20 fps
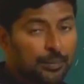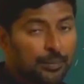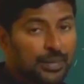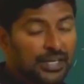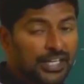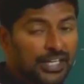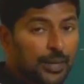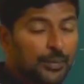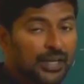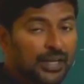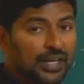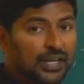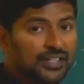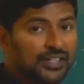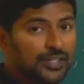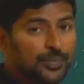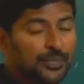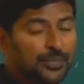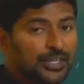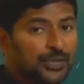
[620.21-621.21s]
But chemical
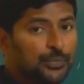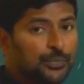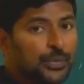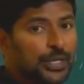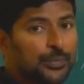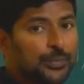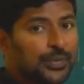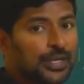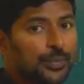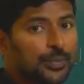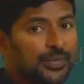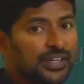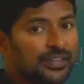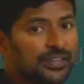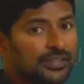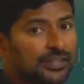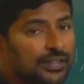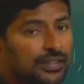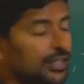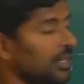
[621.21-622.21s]
shift in ppm
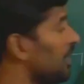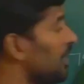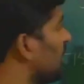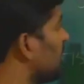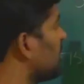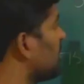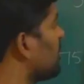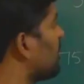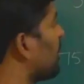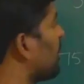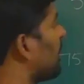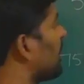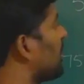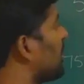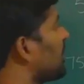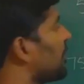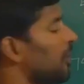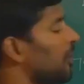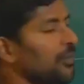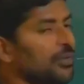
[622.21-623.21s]
is
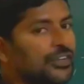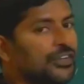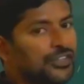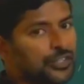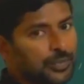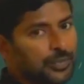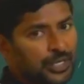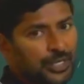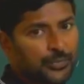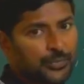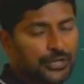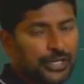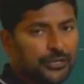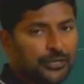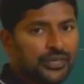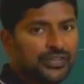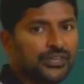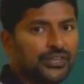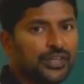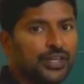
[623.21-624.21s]
independent of instrument
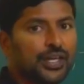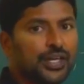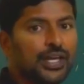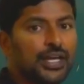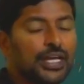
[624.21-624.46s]
frequency.